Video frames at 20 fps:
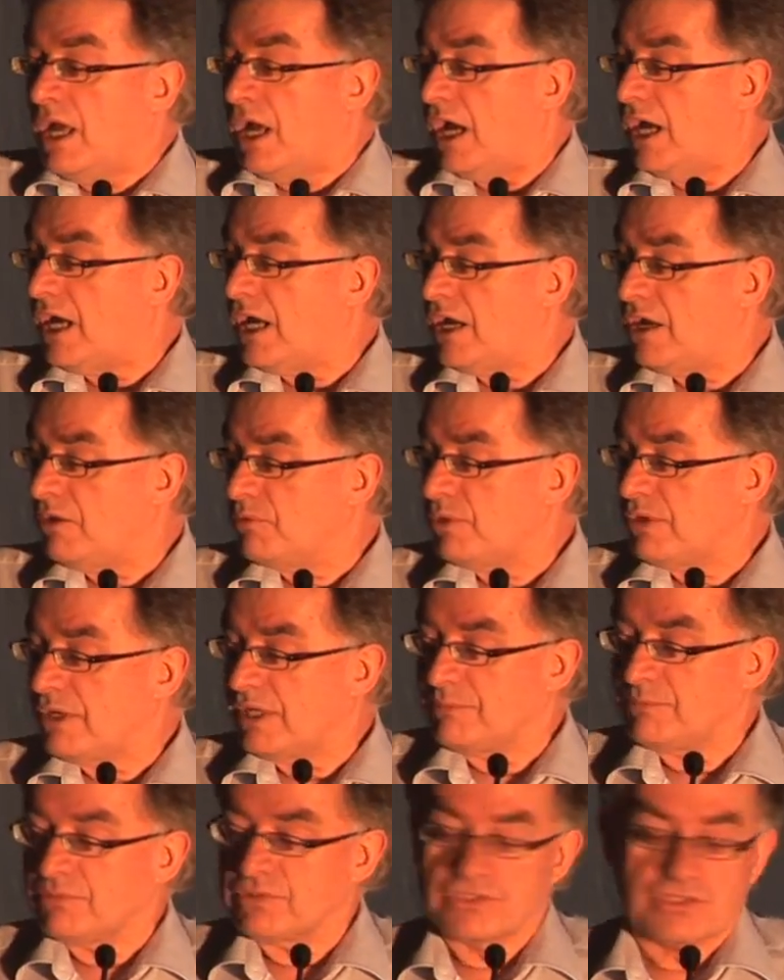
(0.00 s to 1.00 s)
We're
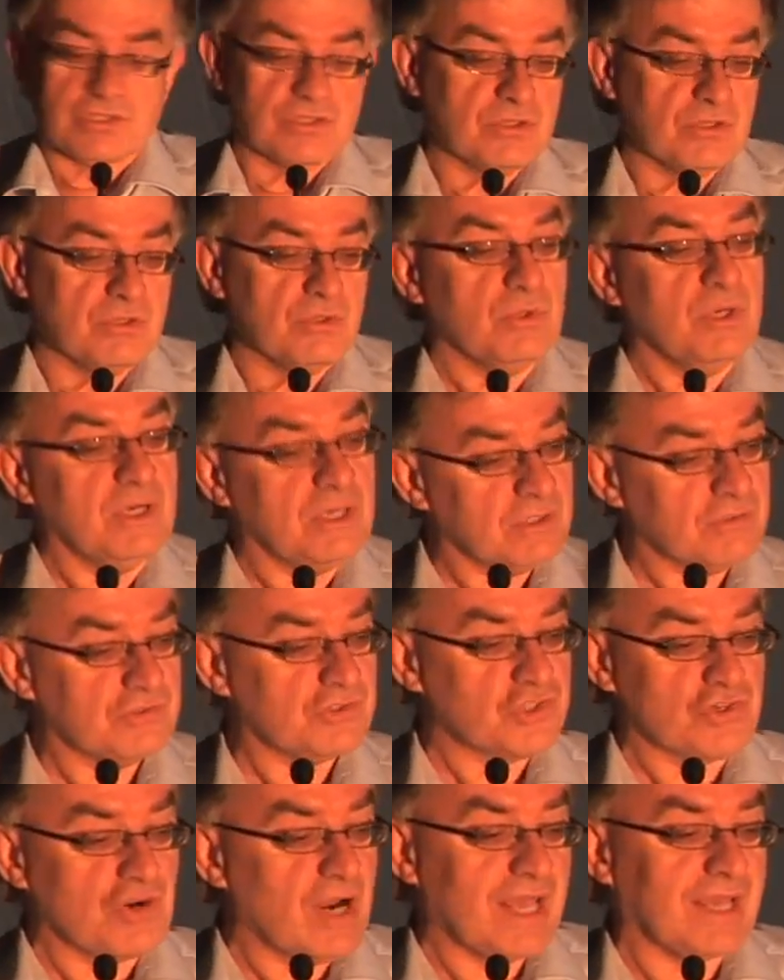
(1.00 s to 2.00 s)
able to
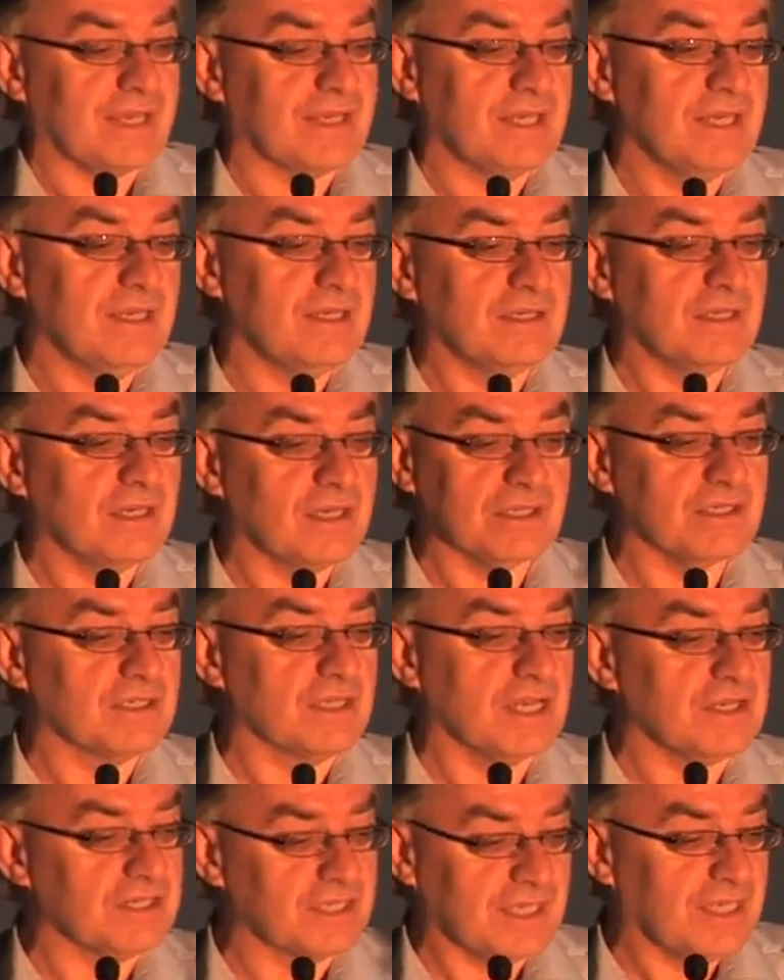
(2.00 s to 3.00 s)
track
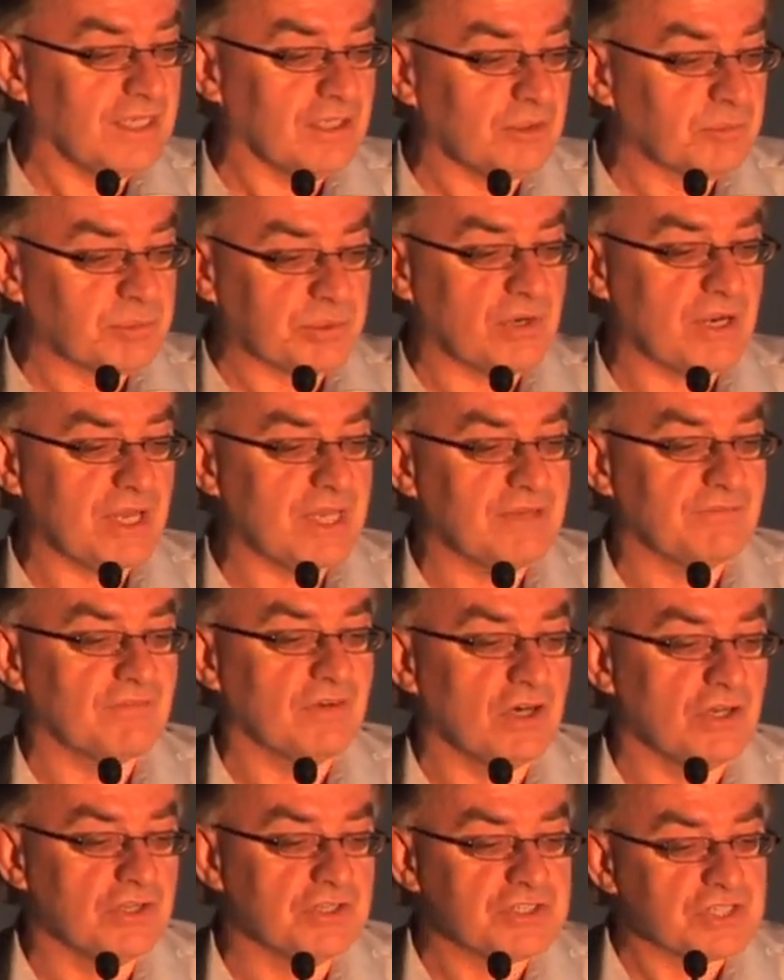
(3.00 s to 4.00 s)
and kill prey for
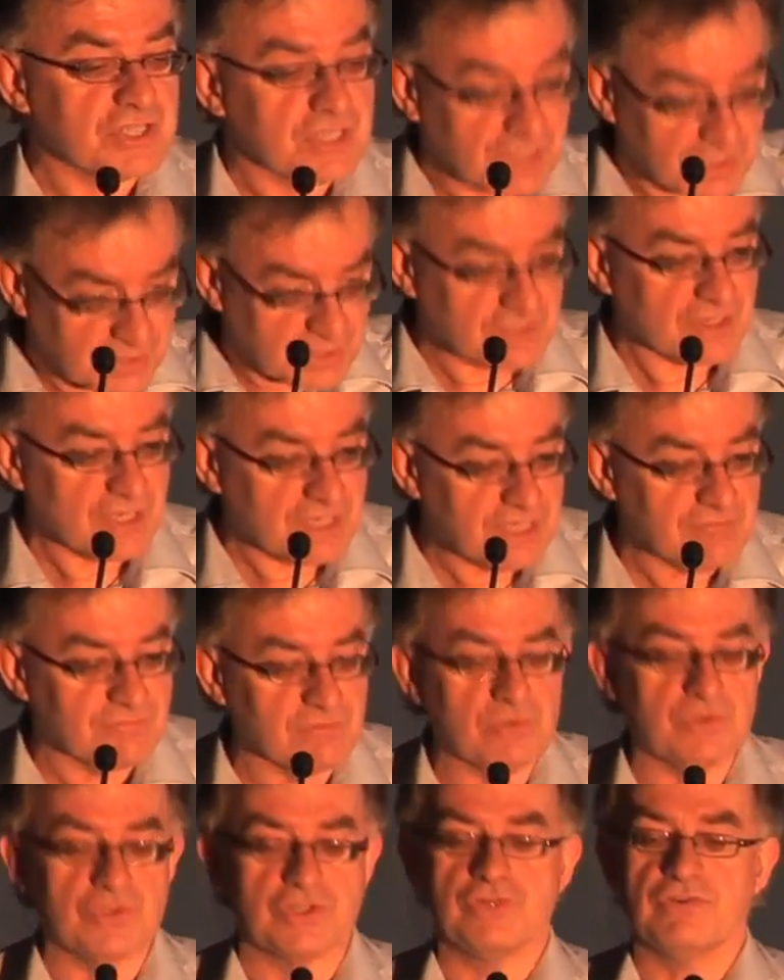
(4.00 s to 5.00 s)
hunting in
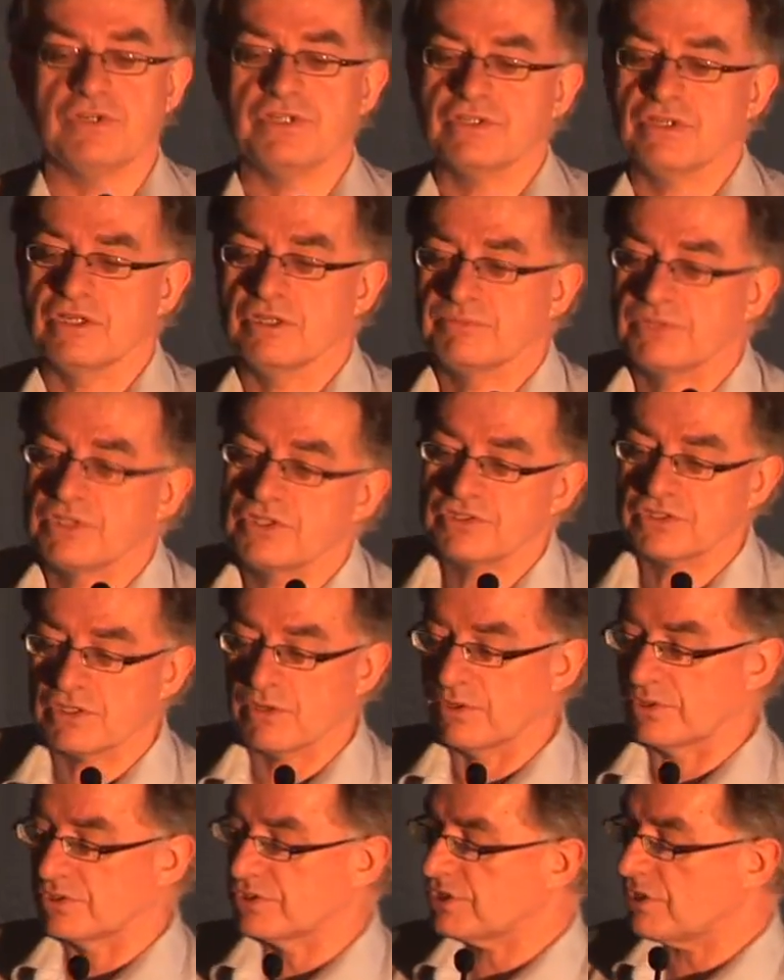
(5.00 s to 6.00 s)
evolutionary terms and so
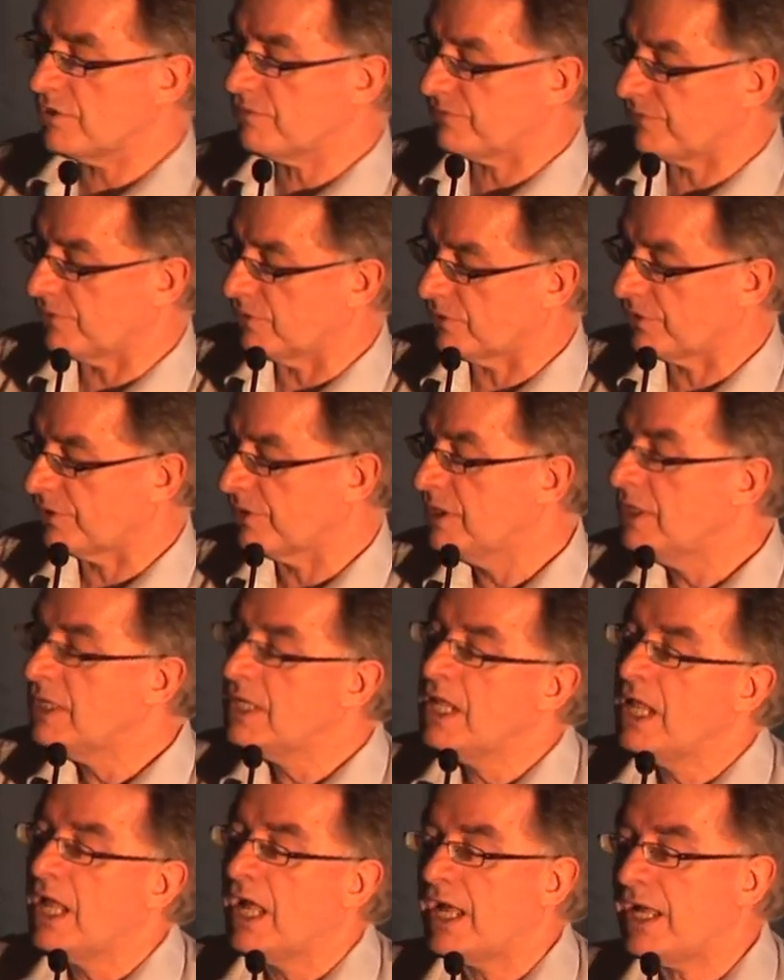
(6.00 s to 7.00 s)
on and so forth.
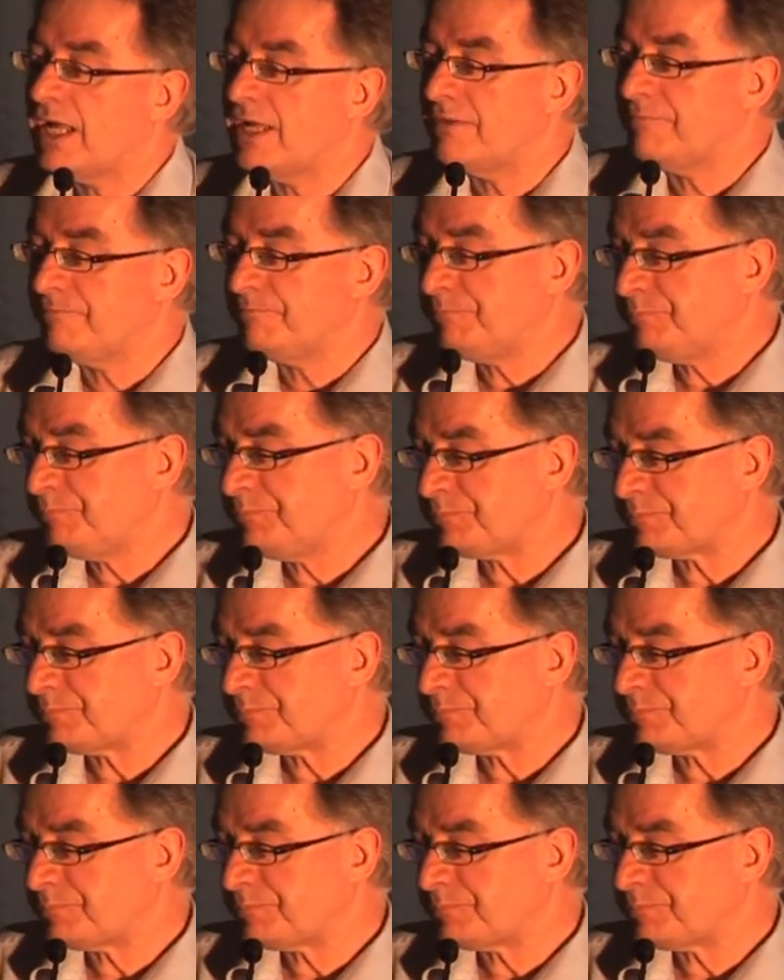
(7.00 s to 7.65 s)
And